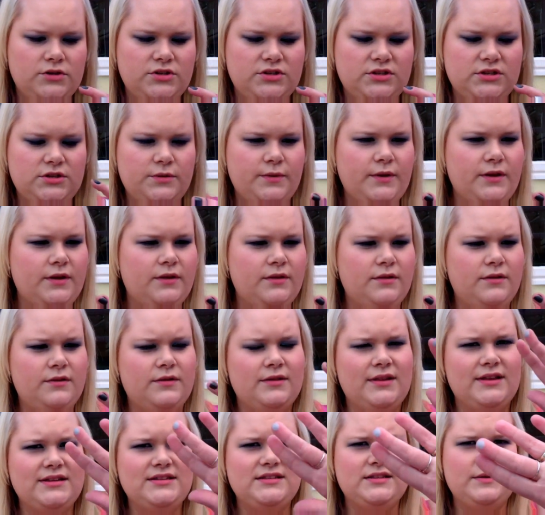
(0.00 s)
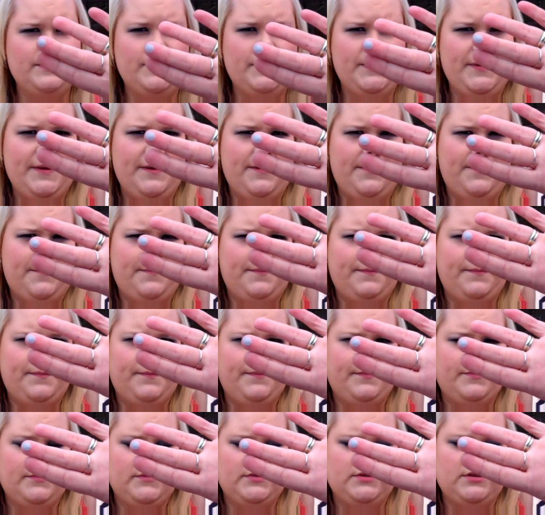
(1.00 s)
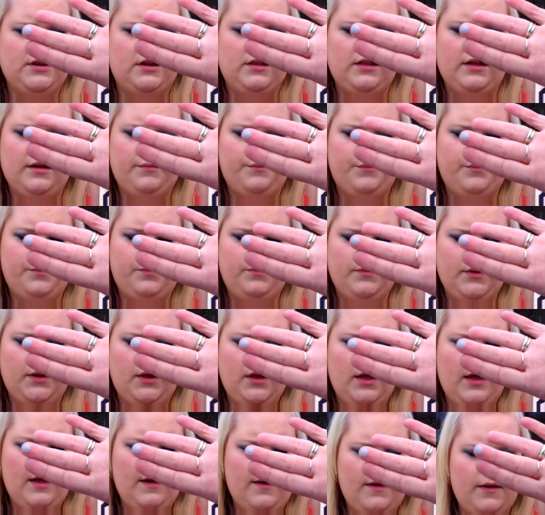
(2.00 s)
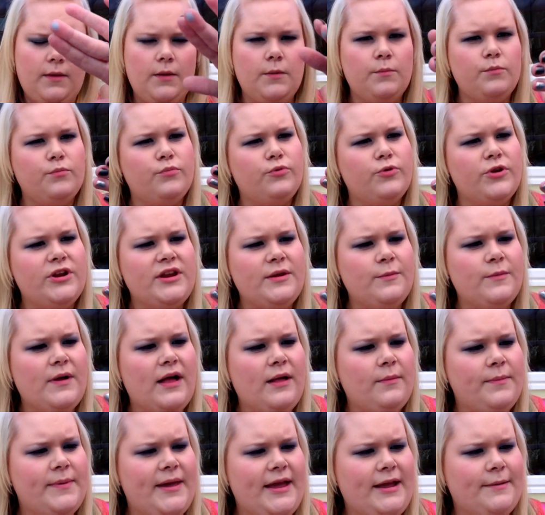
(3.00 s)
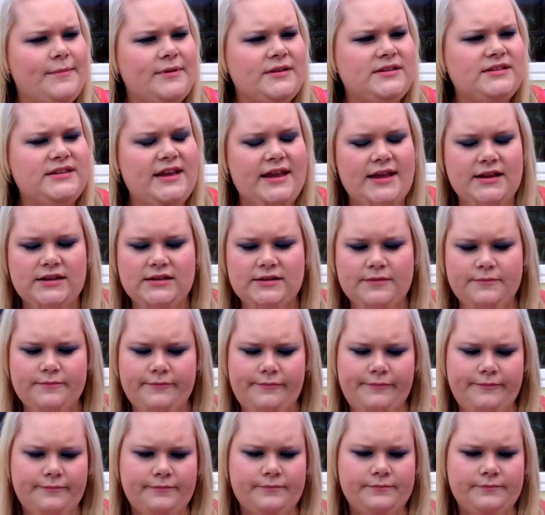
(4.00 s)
Just do a, that's the blue. So they're pretty well pigmented. So